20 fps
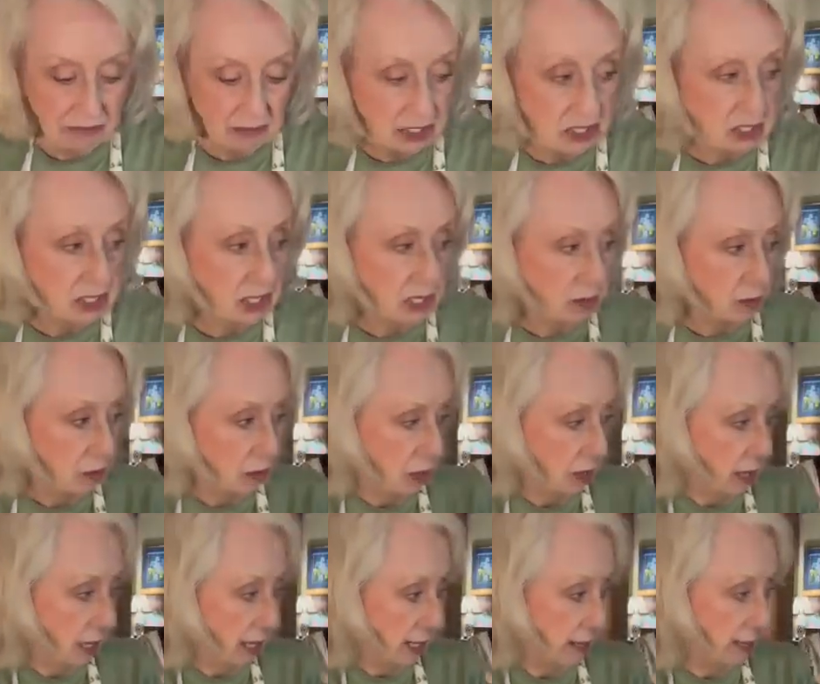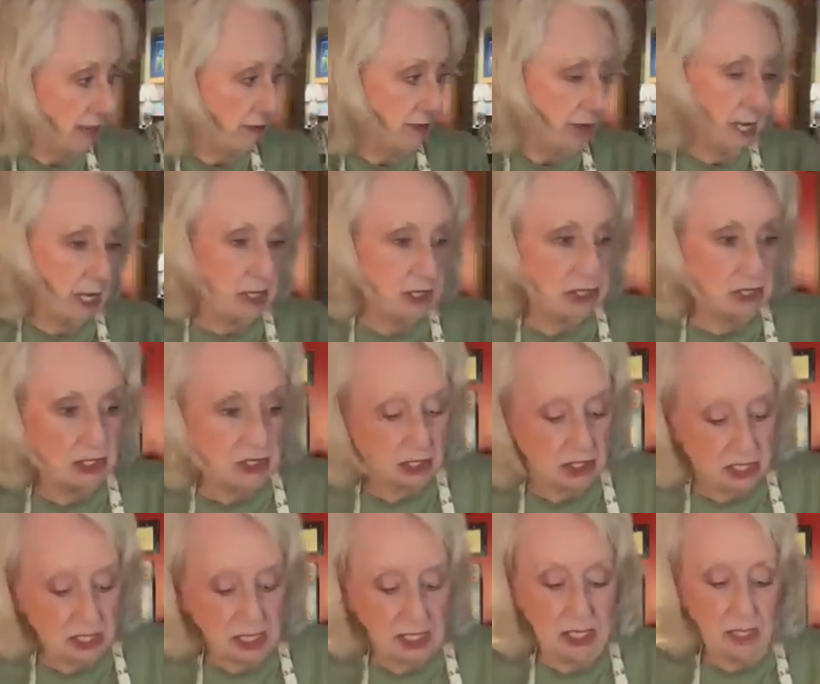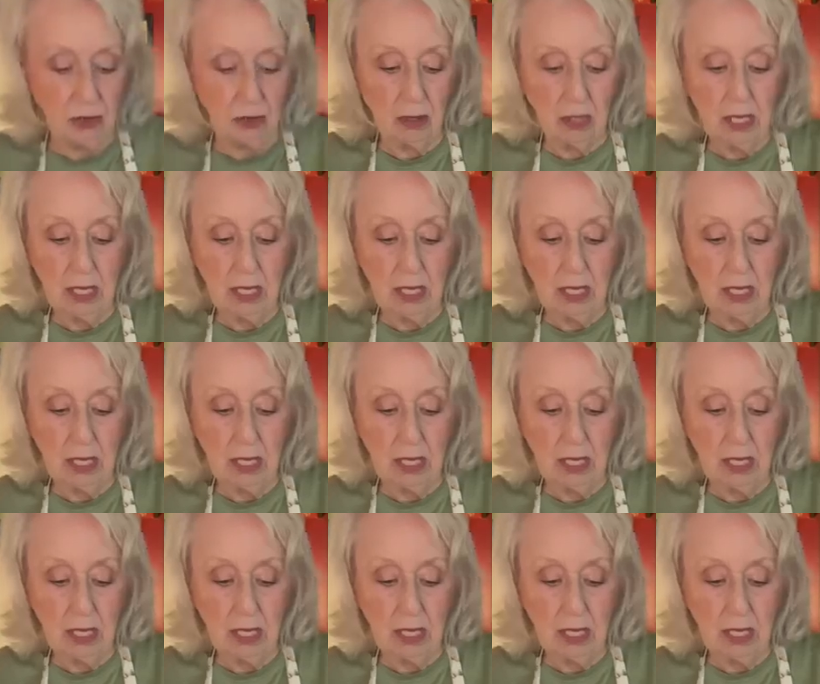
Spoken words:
instead of one like I've got, just a steel.